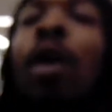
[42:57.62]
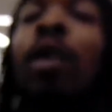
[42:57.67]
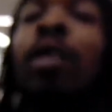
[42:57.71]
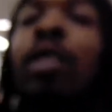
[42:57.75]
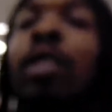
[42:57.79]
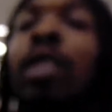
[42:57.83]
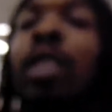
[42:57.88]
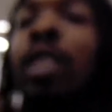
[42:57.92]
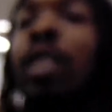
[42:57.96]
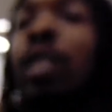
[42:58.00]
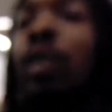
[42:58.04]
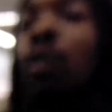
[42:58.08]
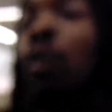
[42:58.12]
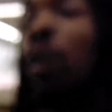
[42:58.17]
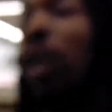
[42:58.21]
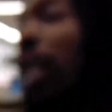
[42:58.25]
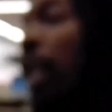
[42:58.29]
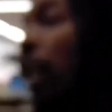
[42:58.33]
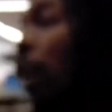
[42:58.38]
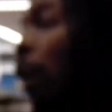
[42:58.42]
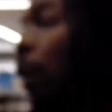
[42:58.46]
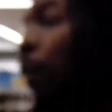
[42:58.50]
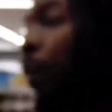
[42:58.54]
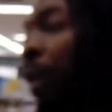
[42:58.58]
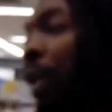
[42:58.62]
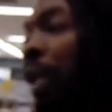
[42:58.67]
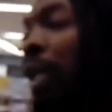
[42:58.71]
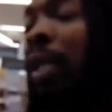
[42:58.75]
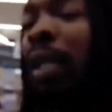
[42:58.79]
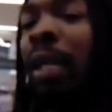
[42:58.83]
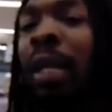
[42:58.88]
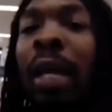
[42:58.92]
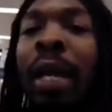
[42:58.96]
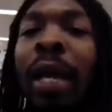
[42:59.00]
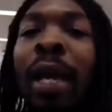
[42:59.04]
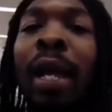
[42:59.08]
vlogs is really gonna
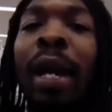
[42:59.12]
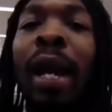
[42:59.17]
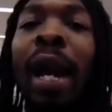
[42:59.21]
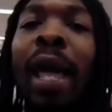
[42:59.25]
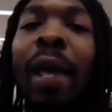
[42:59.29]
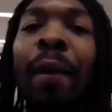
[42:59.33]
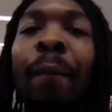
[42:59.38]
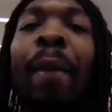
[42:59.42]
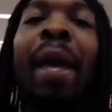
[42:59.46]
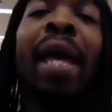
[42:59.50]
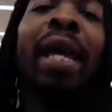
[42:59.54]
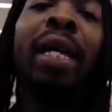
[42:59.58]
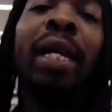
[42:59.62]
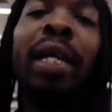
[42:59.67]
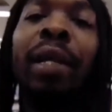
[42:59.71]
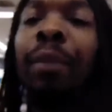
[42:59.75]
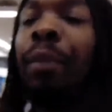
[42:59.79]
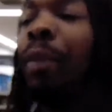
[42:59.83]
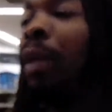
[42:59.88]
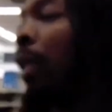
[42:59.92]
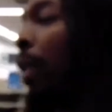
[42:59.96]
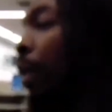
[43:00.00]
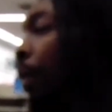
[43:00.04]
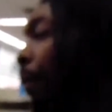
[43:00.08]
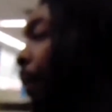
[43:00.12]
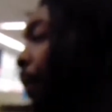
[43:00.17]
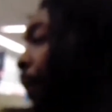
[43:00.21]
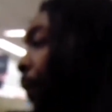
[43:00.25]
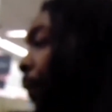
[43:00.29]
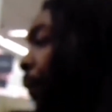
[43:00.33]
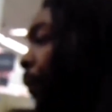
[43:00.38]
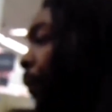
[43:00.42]
be like mainly me.